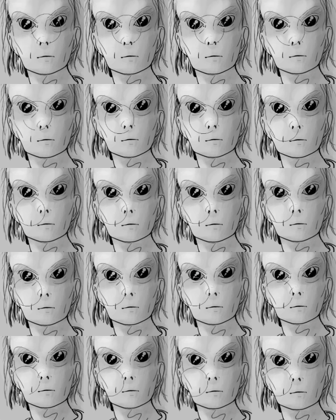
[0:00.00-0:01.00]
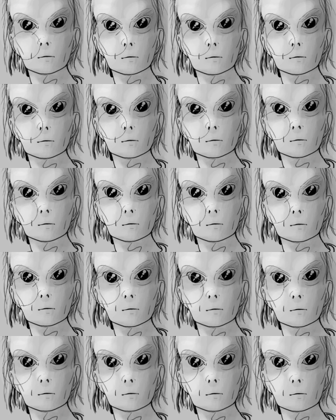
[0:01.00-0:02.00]
those would
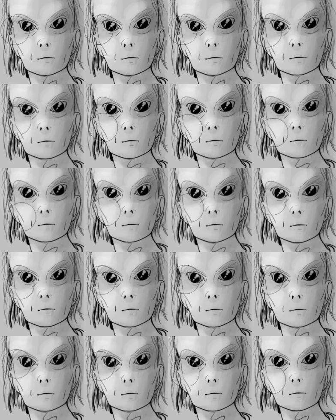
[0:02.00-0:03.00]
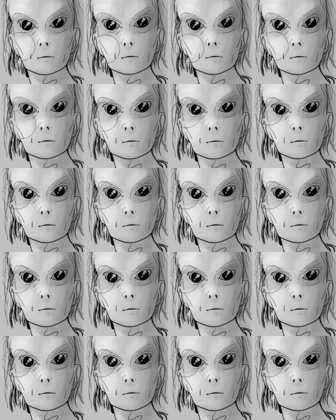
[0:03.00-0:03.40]
get highlight values.